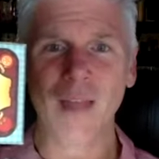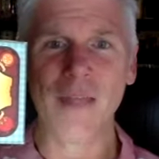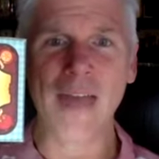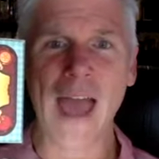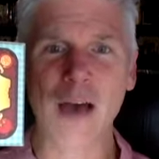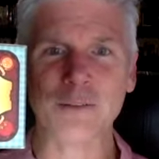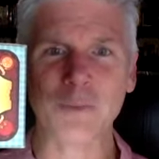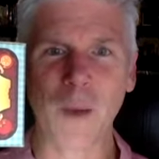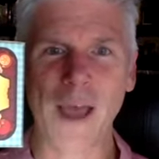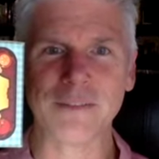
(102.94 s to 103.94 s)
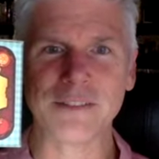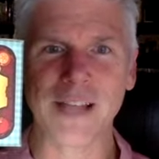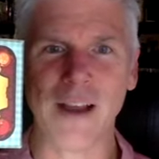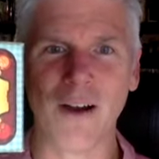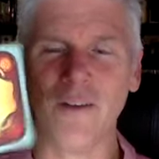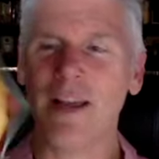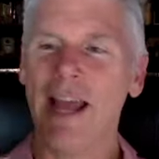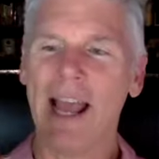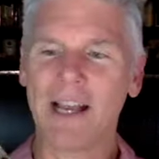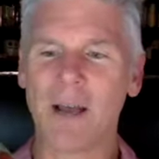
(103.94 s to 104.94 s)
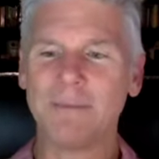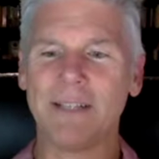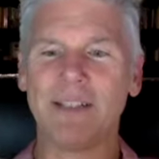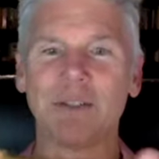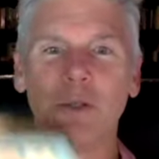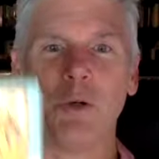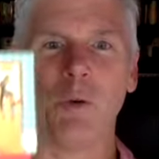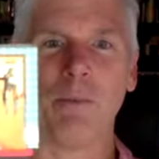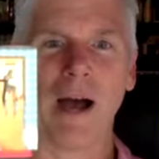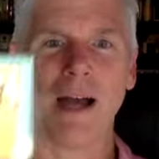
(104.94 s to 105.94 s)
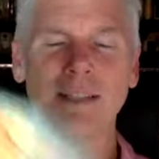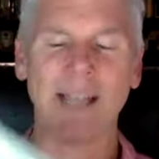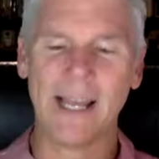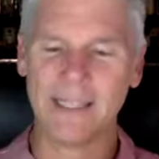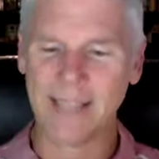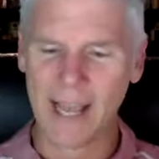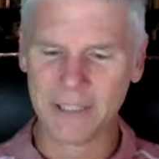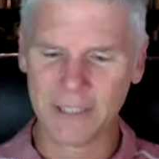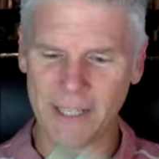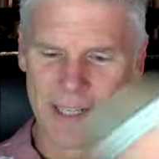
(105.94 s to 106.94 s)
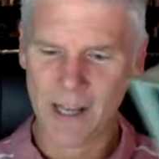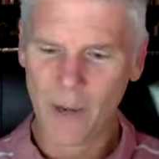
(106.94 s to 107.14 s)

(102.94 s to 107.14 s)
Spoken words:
the Housewives Tarot. It comes in this cool box, and it's actually,